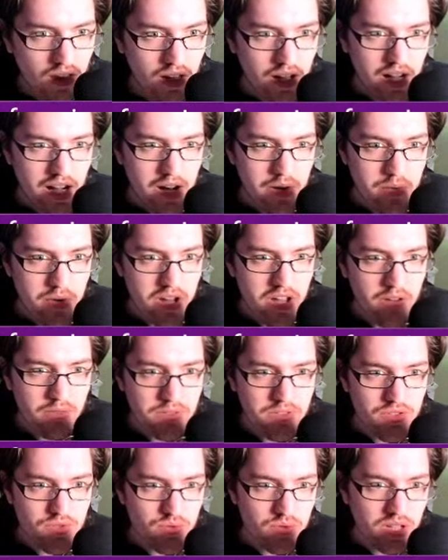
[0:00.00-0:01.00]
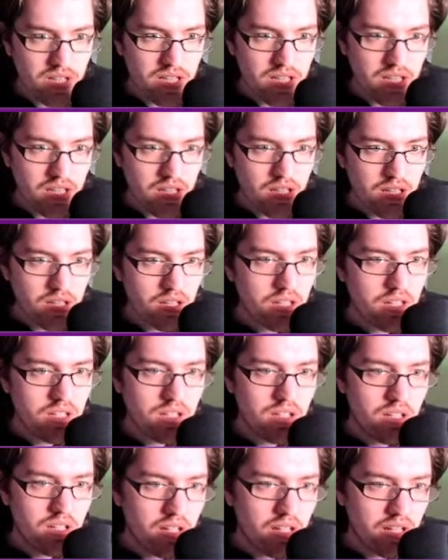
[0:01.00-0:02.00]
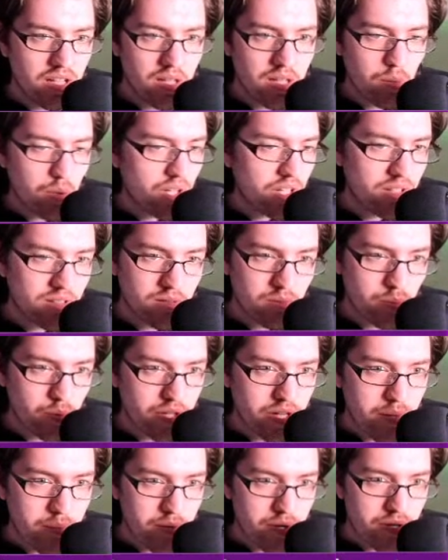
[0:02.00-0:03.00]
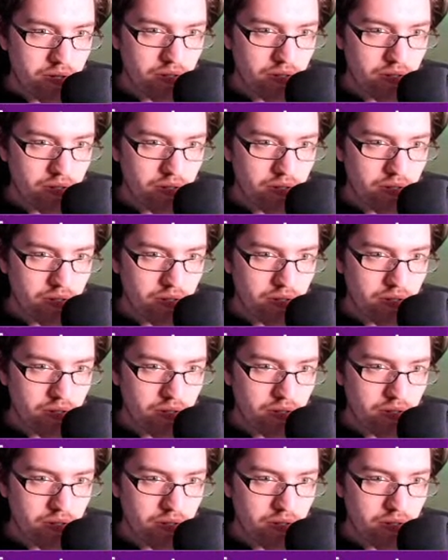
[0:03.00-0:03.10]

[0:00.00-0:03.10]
array of string, whatever.